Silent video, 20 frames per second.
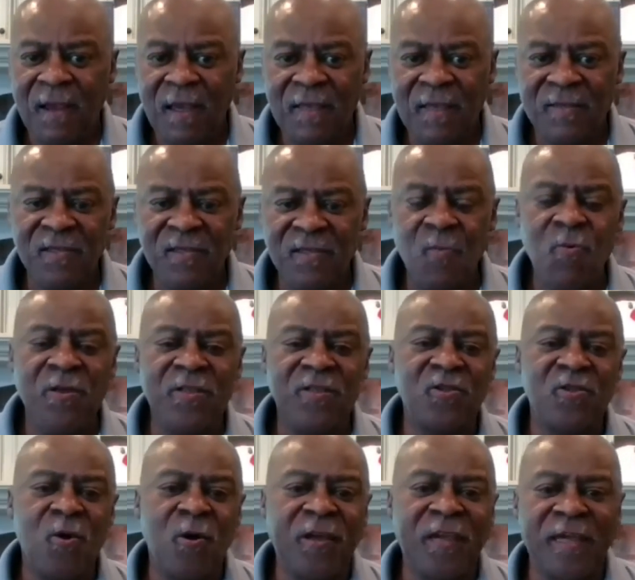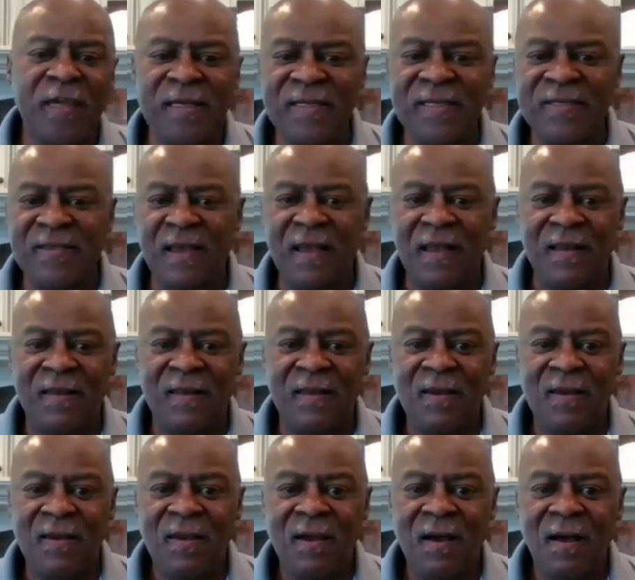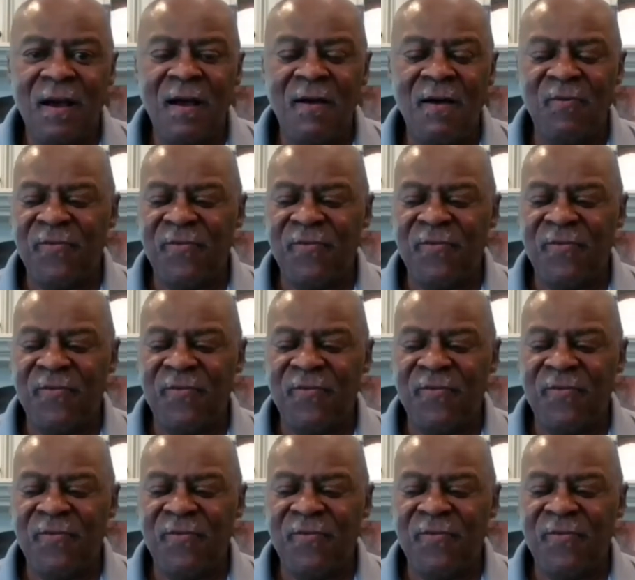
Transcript: And someone jokingly said, oh,